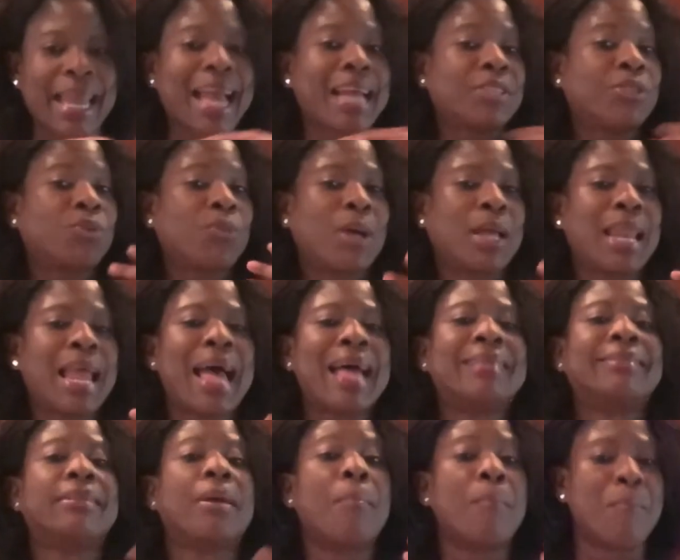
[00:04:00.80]
as well
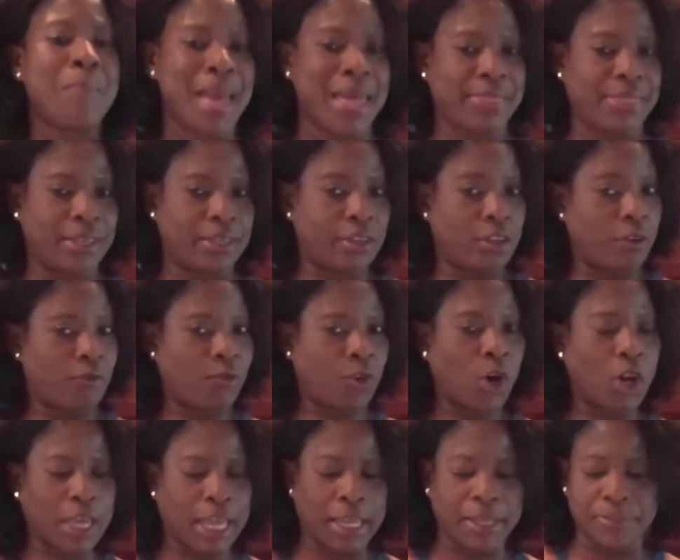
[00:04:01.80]
as a method of
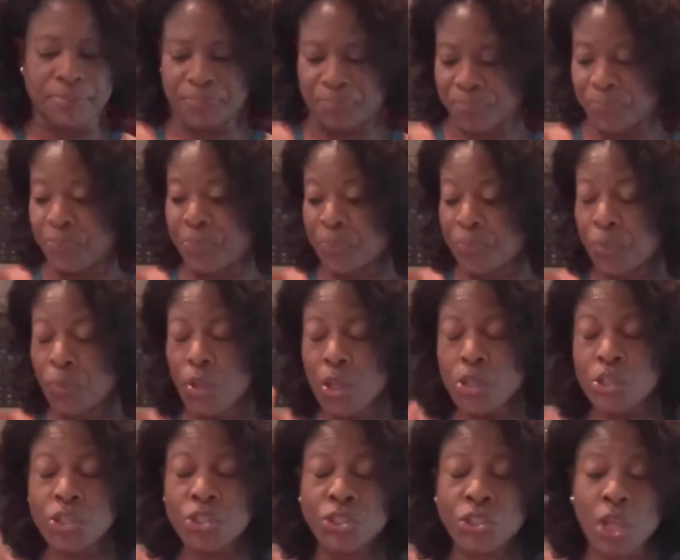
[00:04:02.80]
cooking.
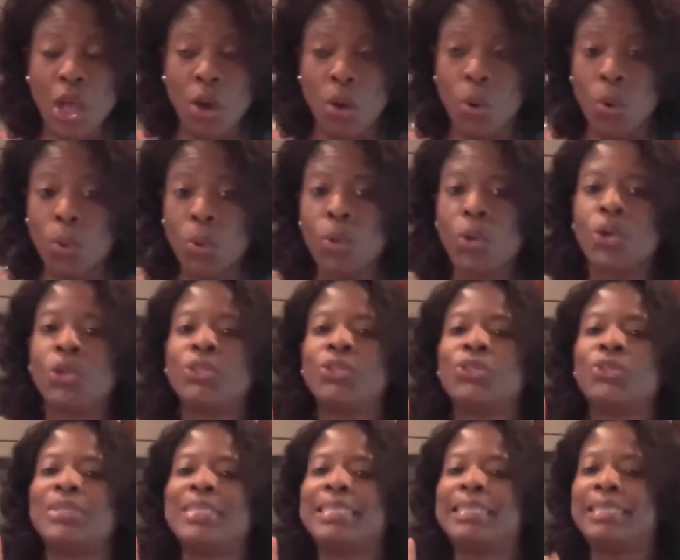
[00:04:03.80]
So
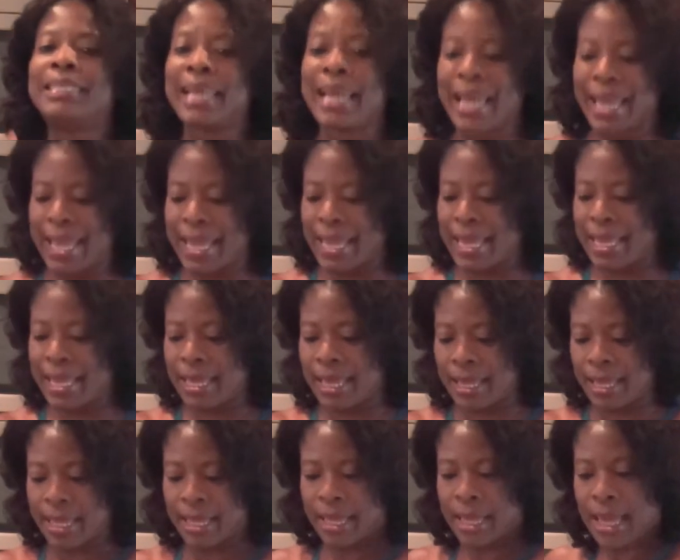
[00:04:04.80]

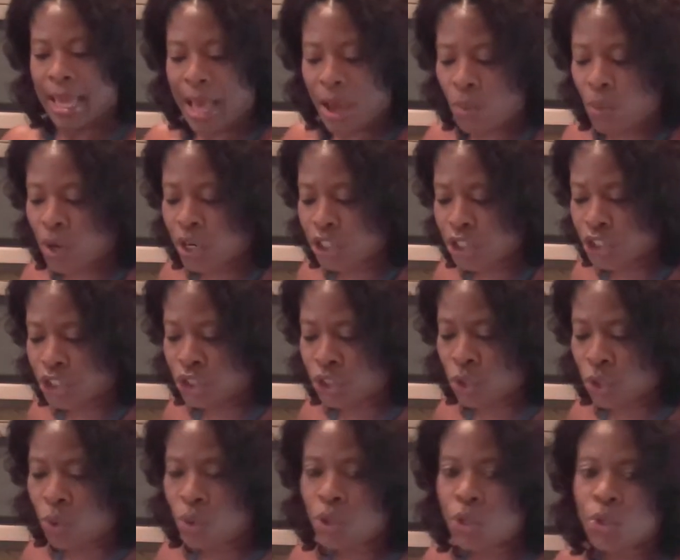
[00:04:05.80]
today I want to
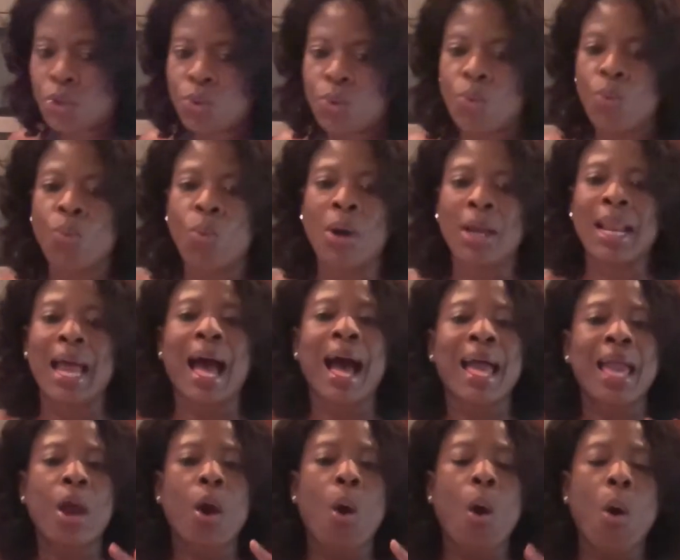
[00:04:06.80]
show you what
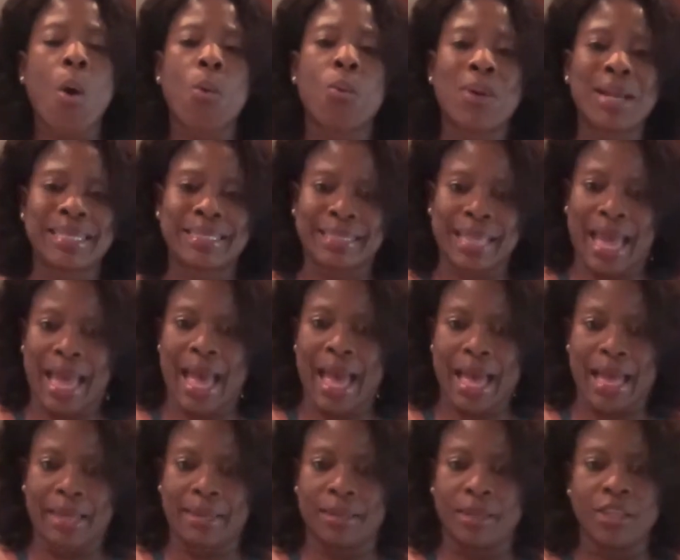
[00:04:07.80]
I always
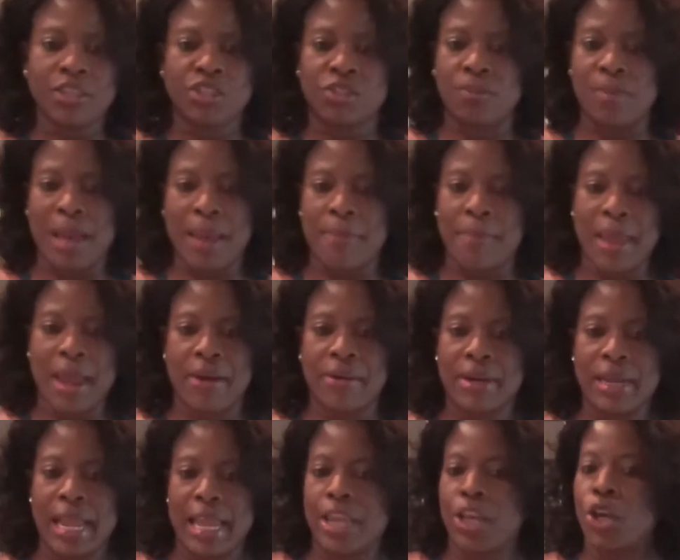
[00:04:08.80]
add to my
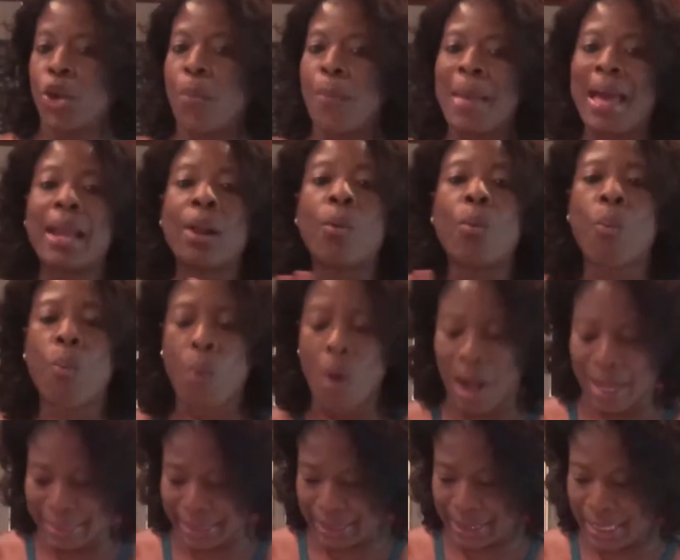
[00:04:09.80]
marinade no matter
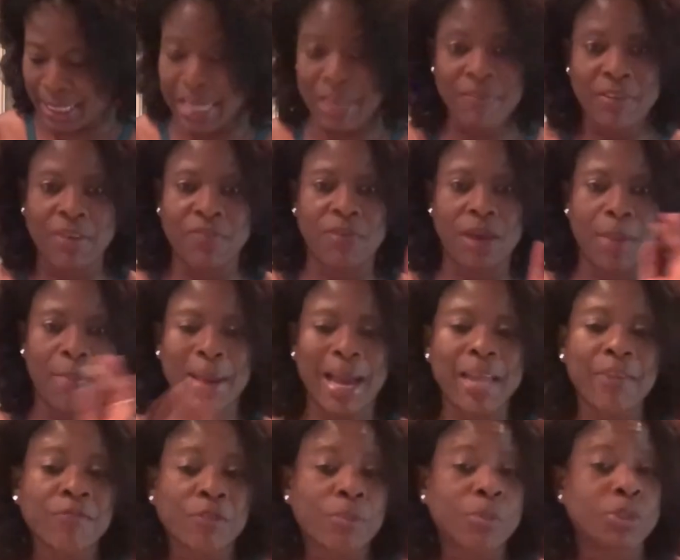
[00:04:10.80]
what. Even if I buy
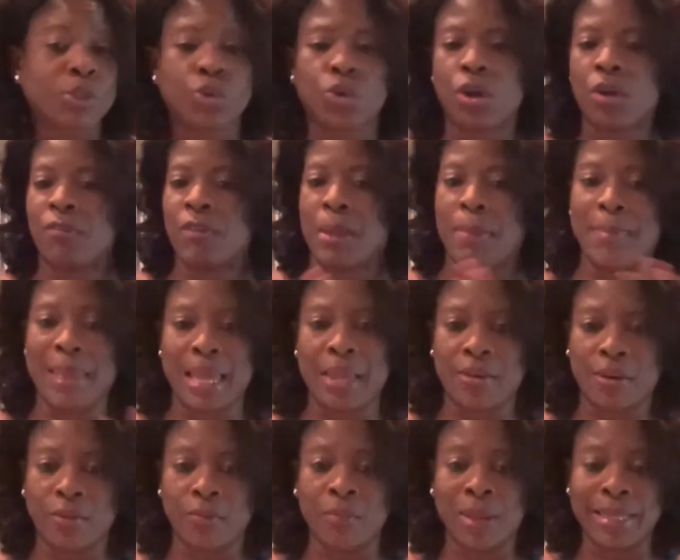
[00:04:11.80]
it from the store, if I make
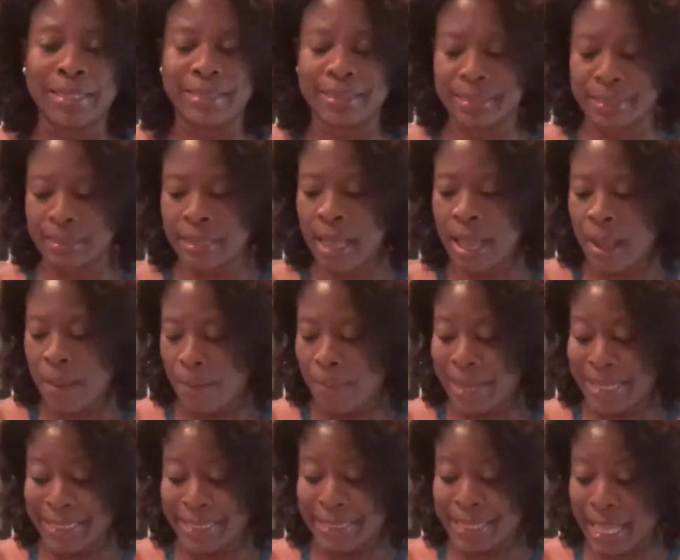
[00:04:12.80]
it on
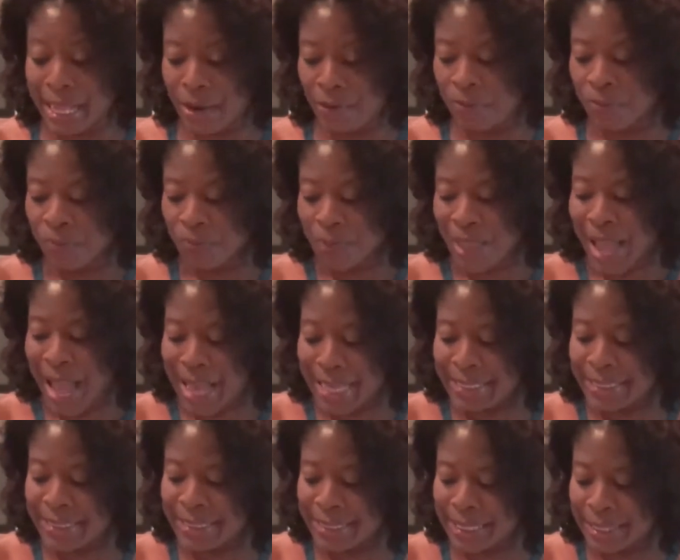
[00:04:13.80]
myself, I
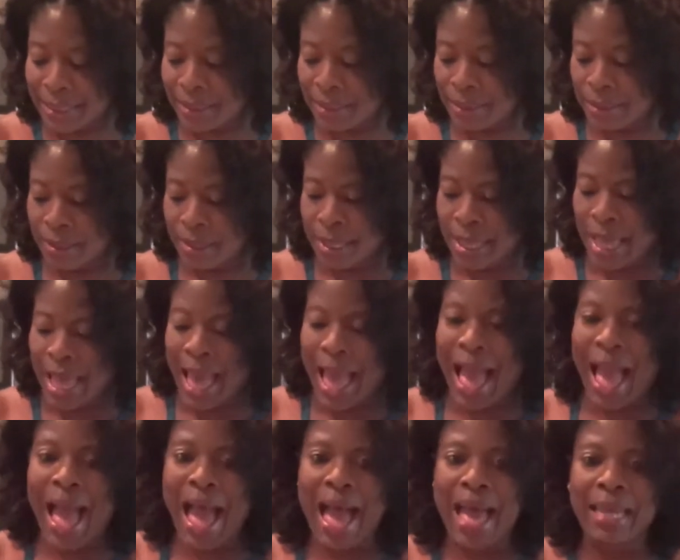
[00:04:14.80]
still
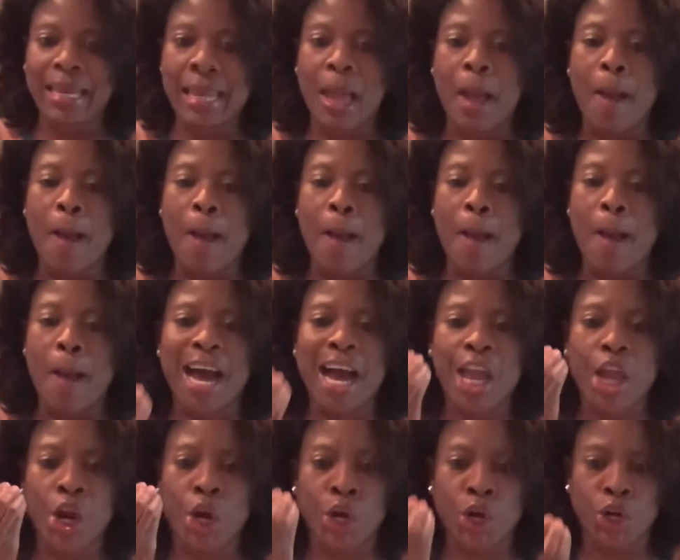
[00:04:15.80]
add
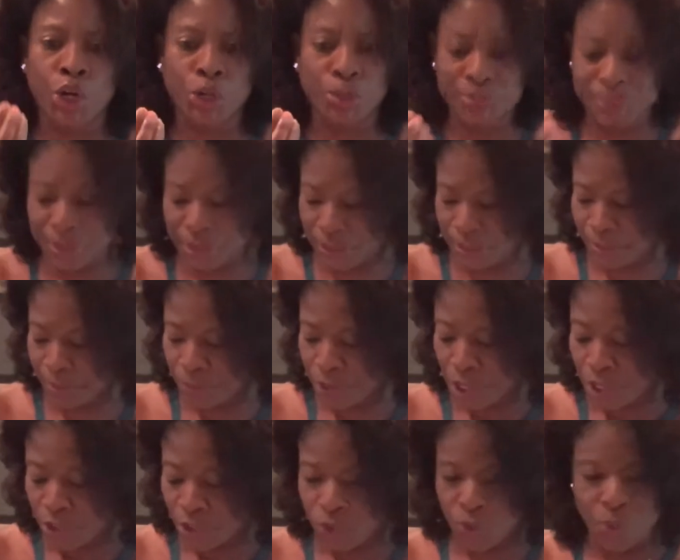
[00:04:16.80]
my herbs.
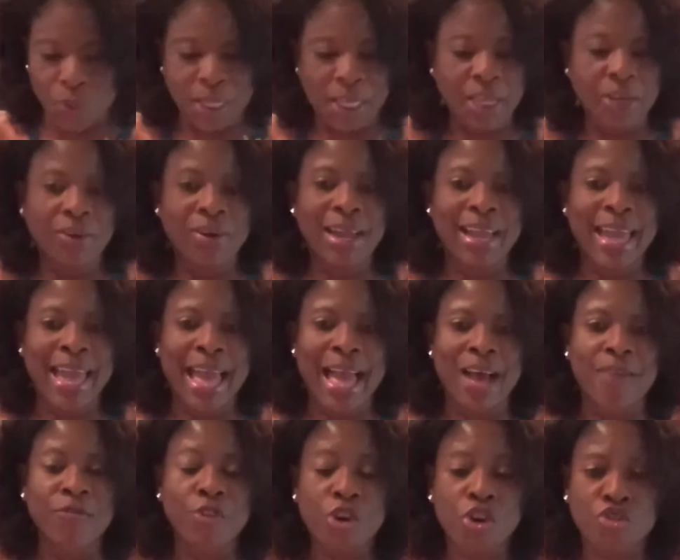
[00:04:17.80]
So here I
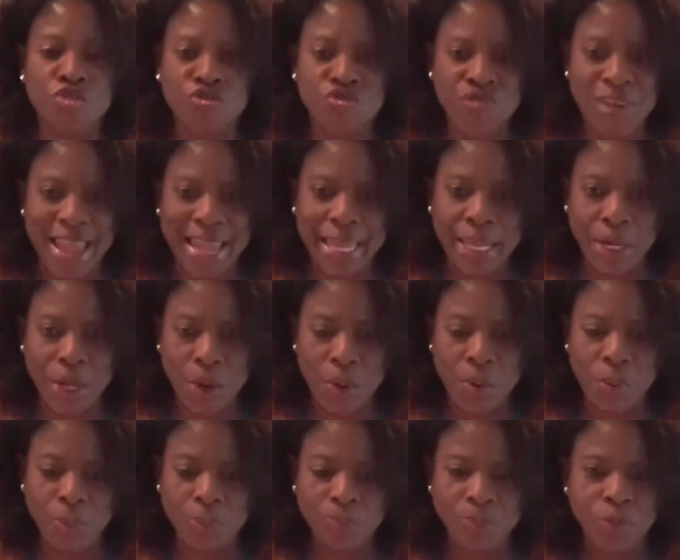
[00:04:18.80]
have
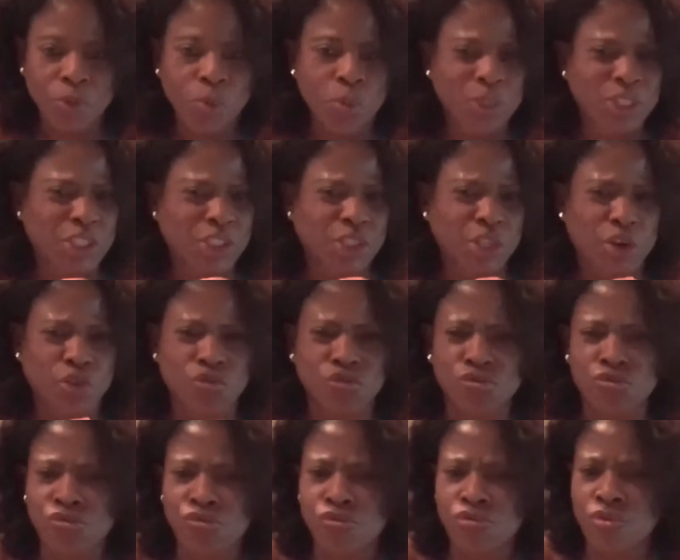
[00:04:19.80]
oregano, which is a
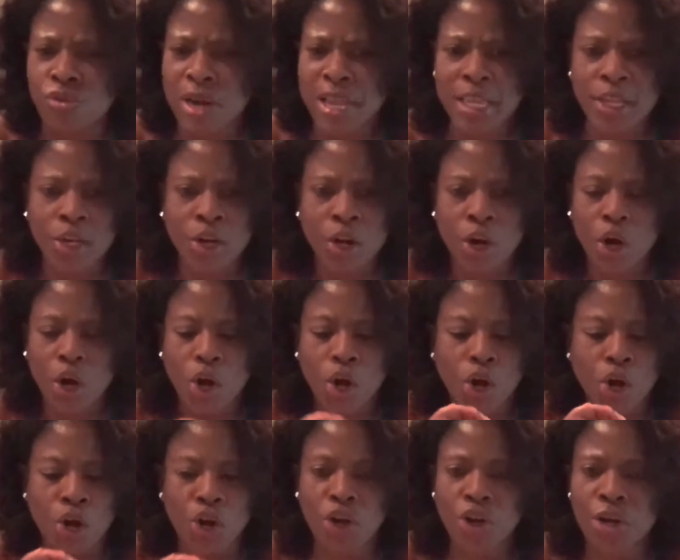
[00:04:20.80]
great
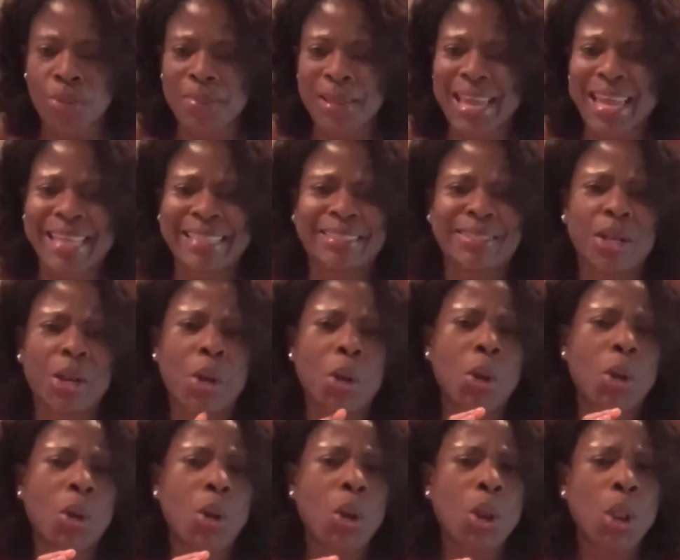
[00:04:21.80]
herb. It's
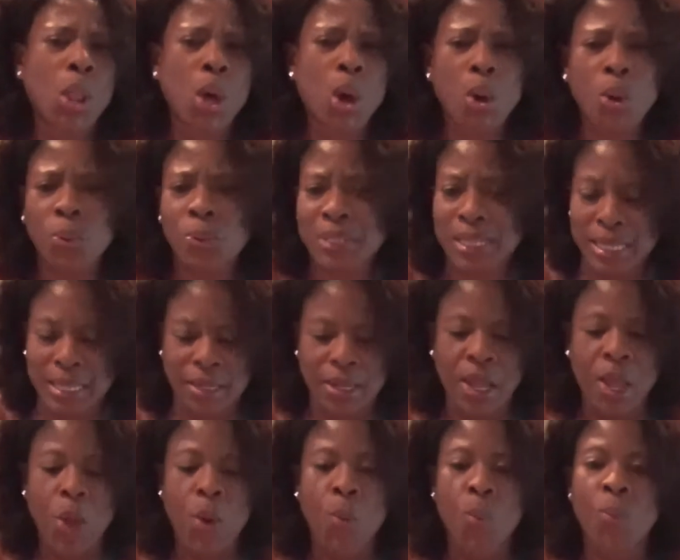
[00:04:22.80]
loaded
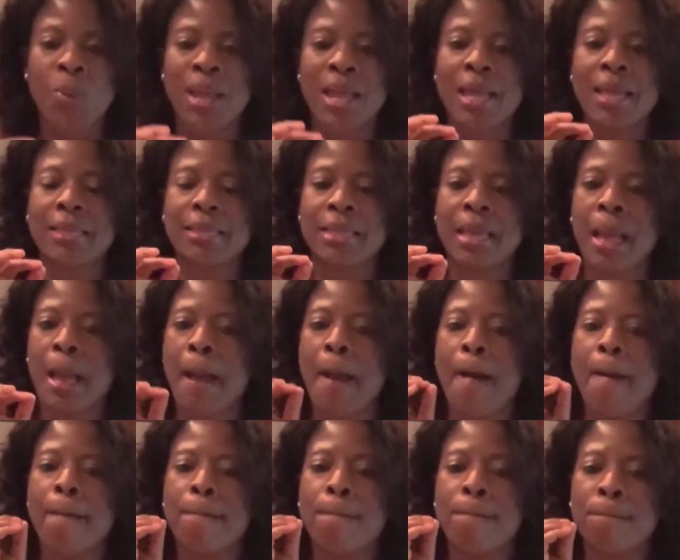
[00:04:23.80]
with
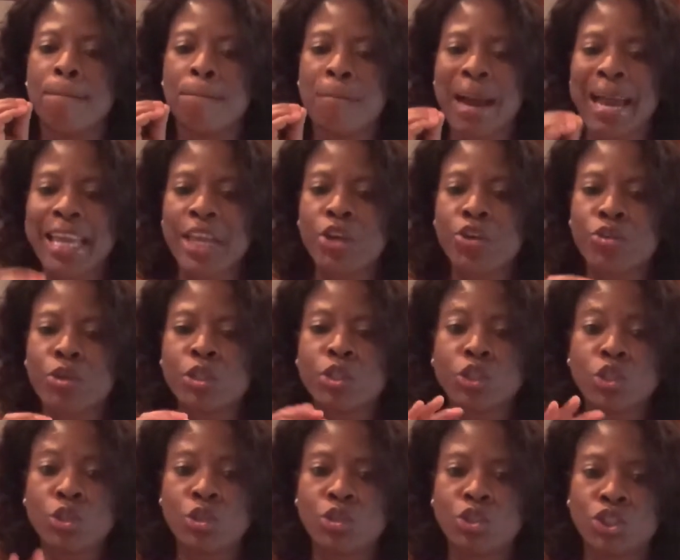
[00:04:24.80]

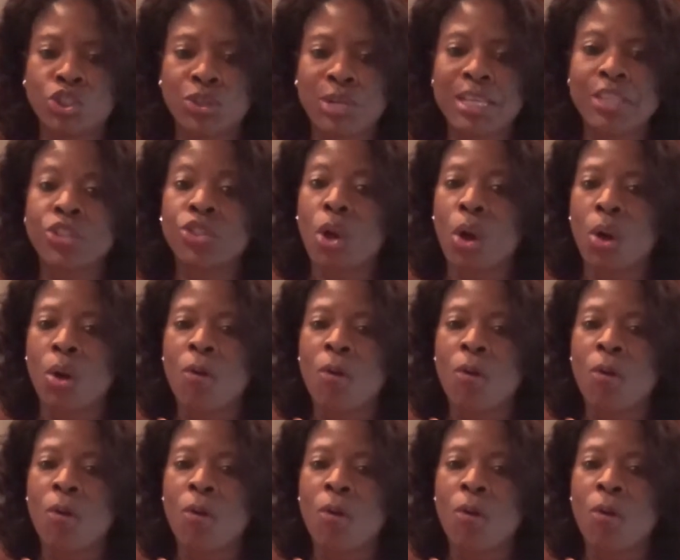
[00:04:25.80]
micronutrients,